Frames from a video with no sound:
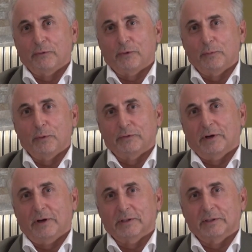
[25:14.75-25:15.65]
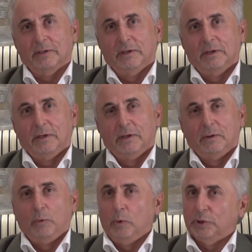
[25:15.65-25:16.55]
Cribwolf Talks.
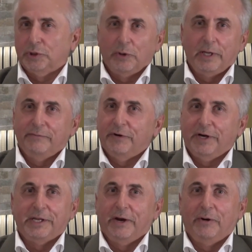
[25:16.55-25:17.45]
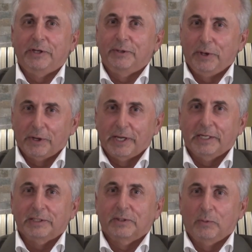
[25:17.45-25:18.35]
We will certainly invite Gary to be our
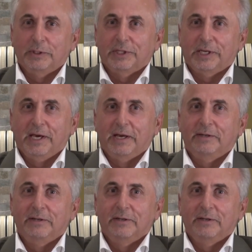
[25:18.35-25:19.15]
guest once again